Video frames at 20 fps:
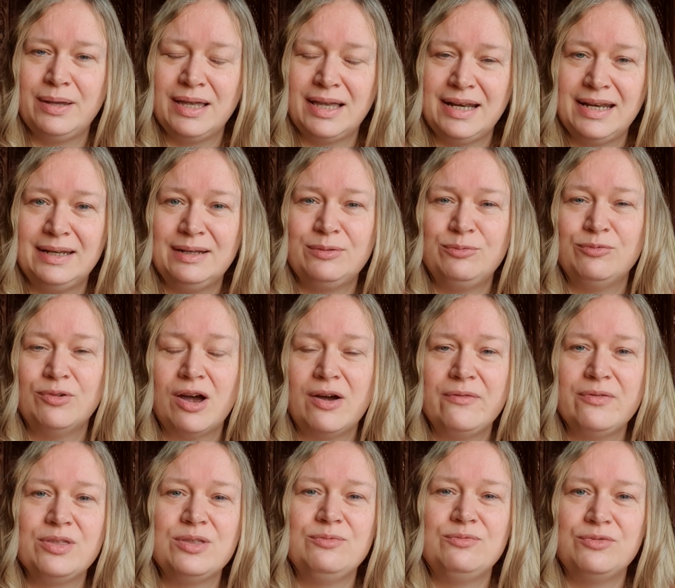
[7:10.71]
And
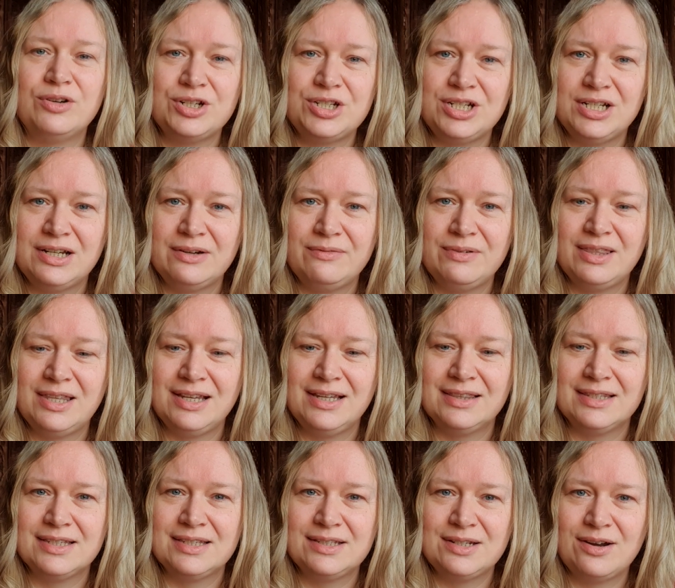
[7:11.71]
rather than rushing everything at
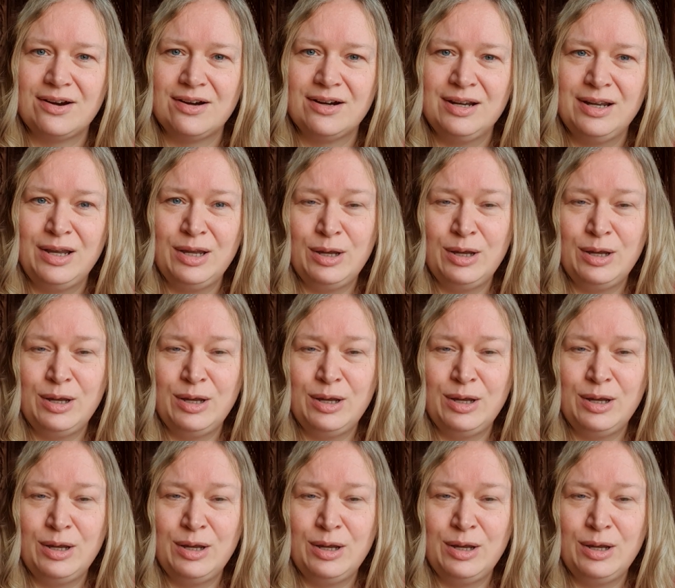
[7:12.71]
the start,